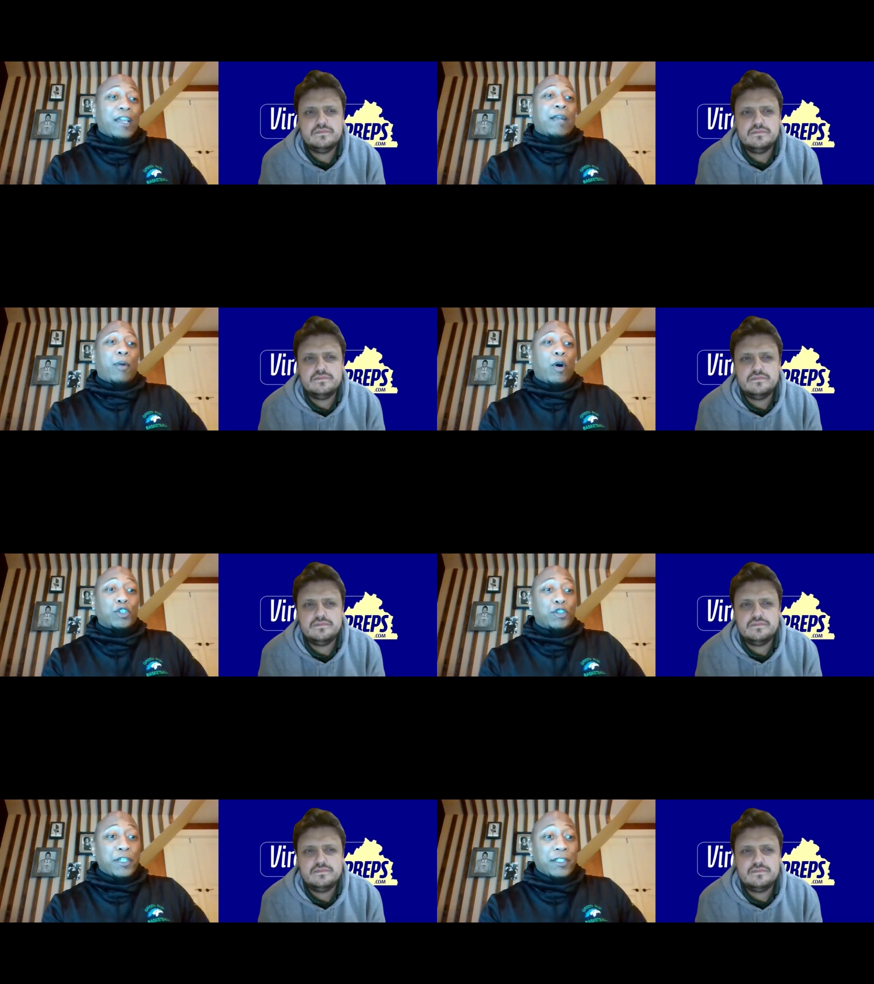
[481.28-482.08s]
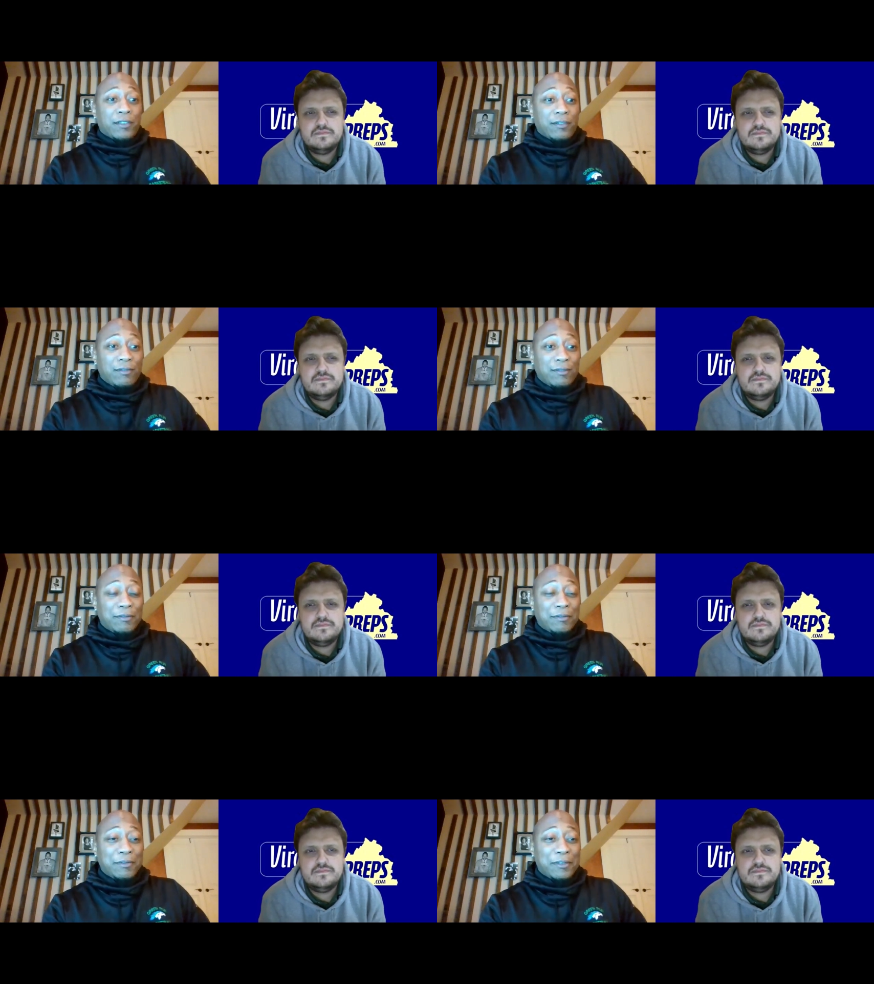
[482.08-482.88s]
Speaker 1: ball screen.
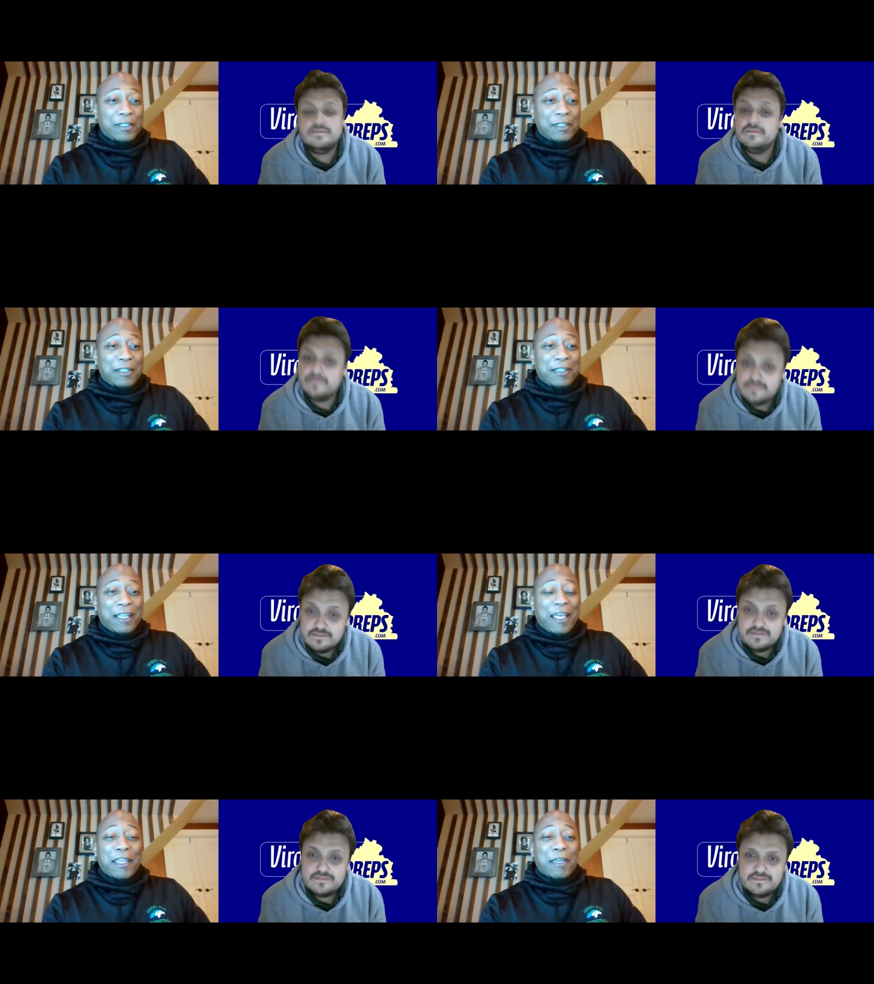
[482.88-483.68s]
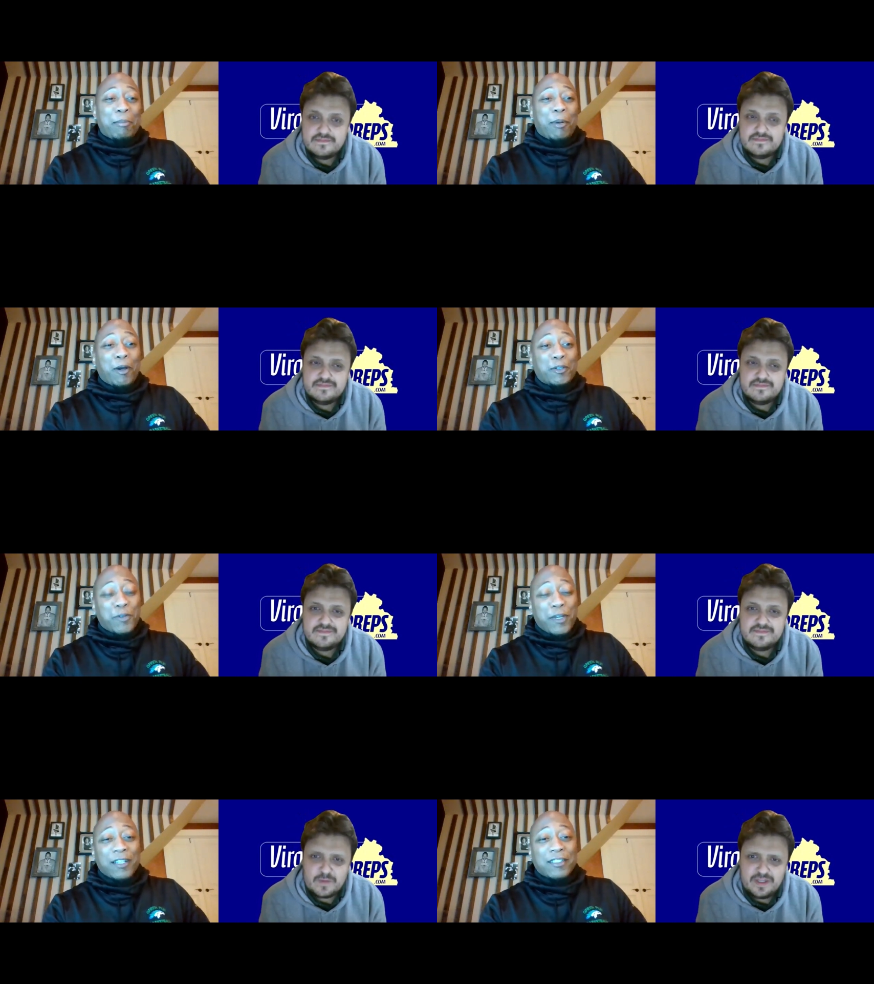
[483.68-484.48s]
I didn't get a ball
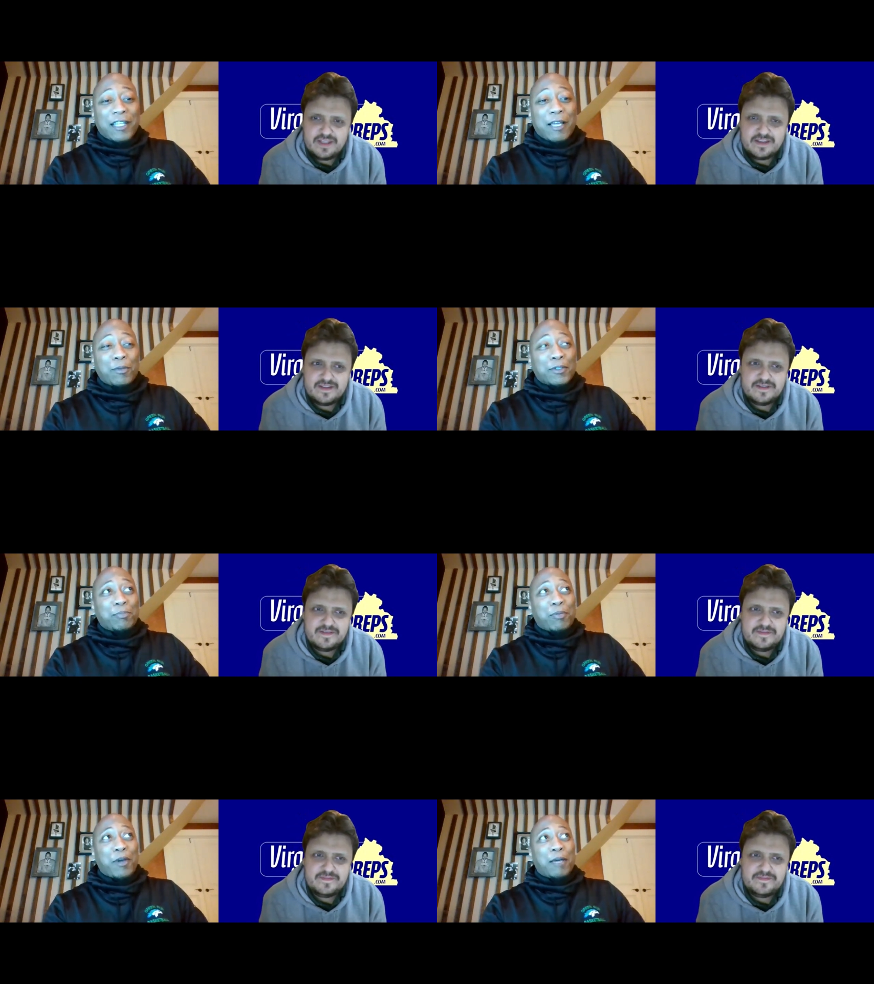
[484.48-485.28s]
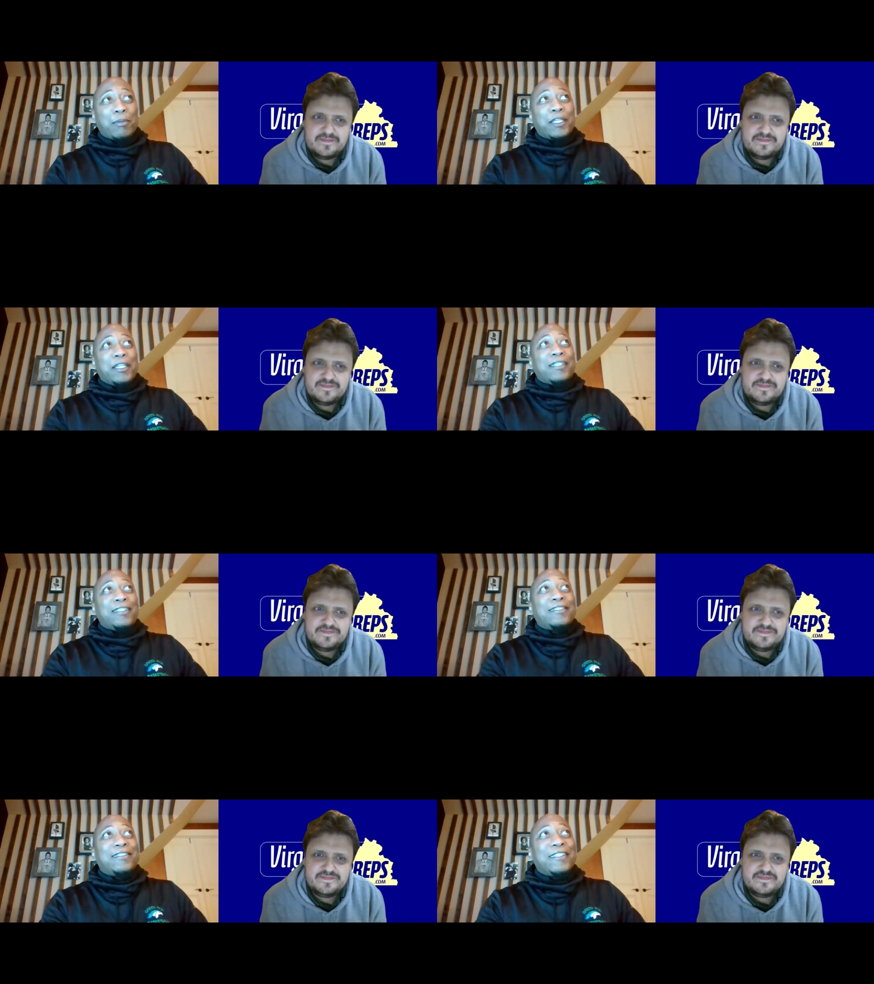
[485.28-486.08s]
screen until I was probably
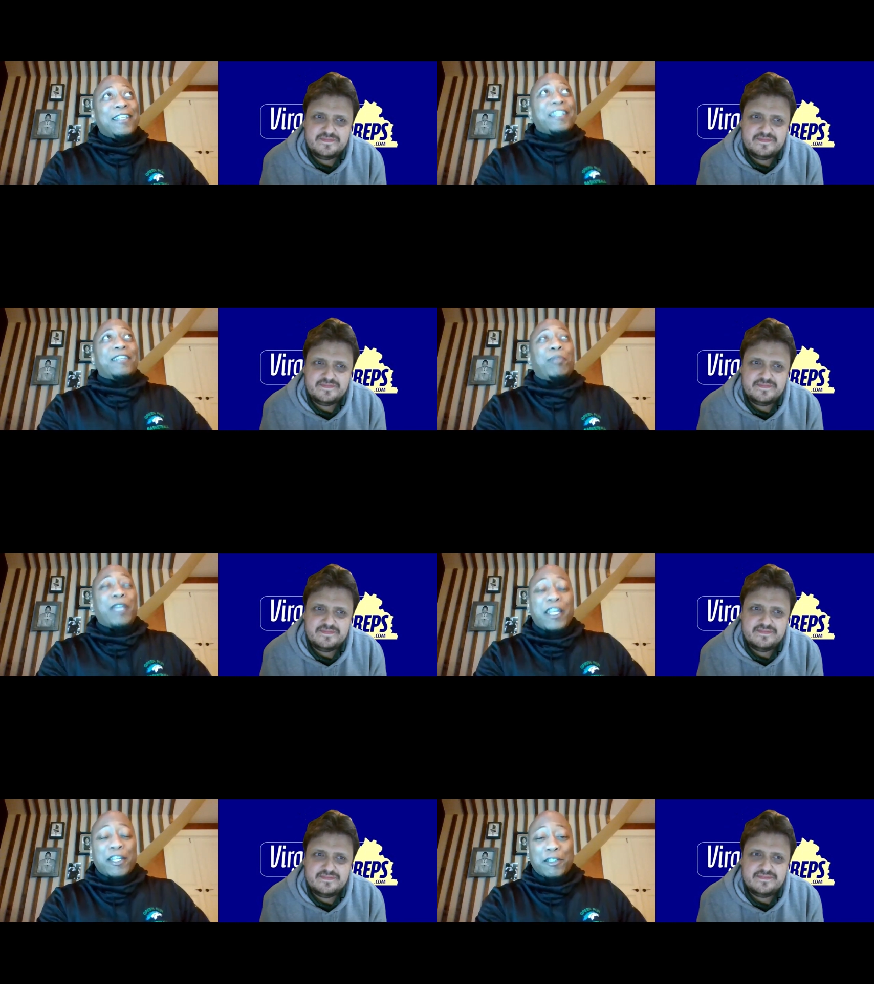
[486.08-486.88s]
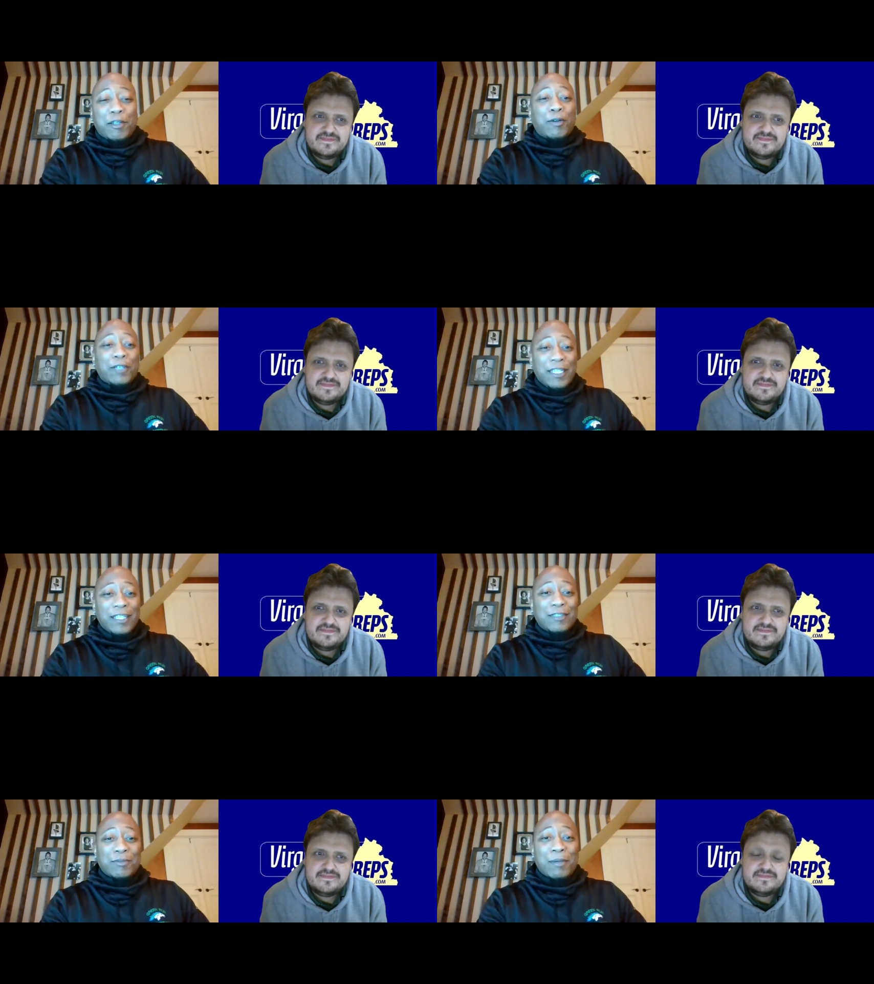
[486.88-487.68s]
playing in adult
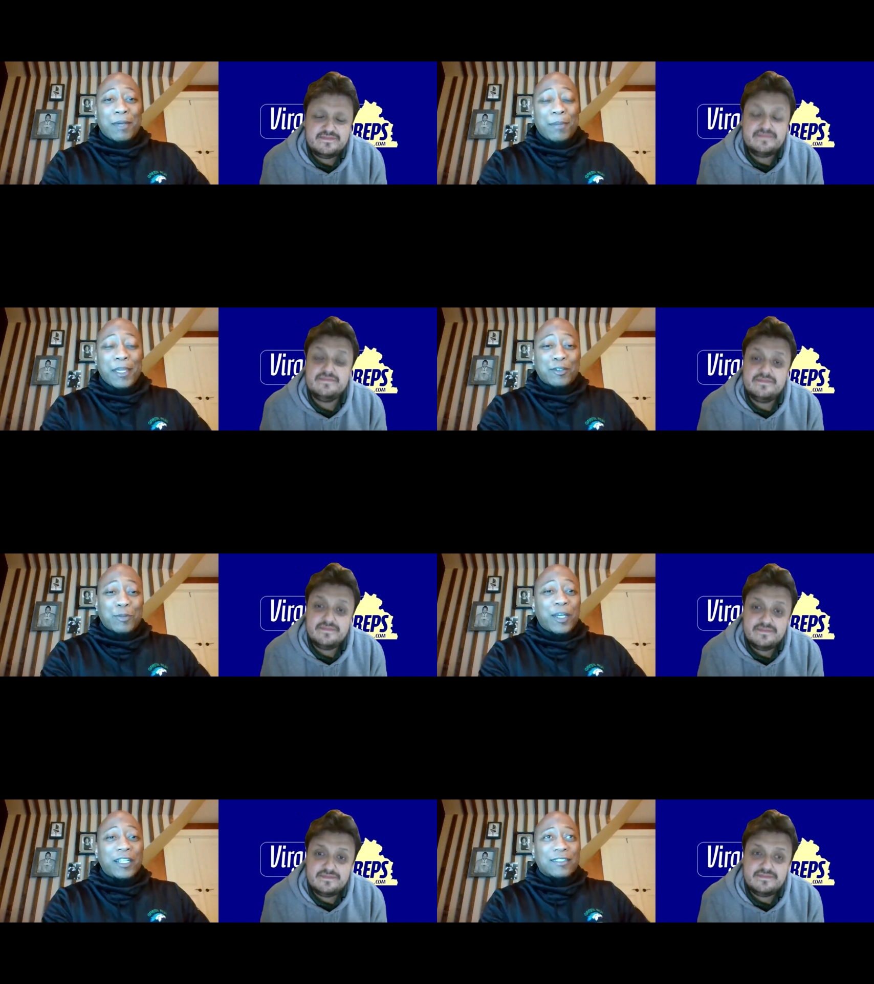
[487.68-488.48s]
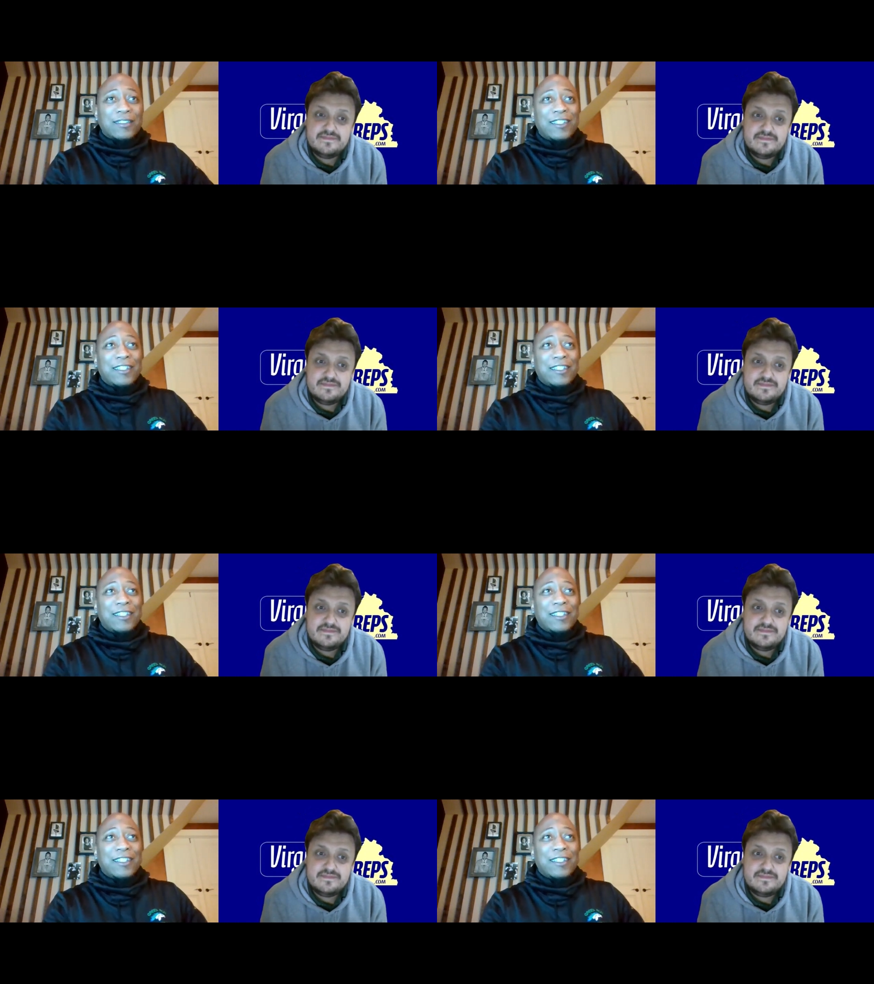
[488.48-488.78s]
leagues in my mid-20s.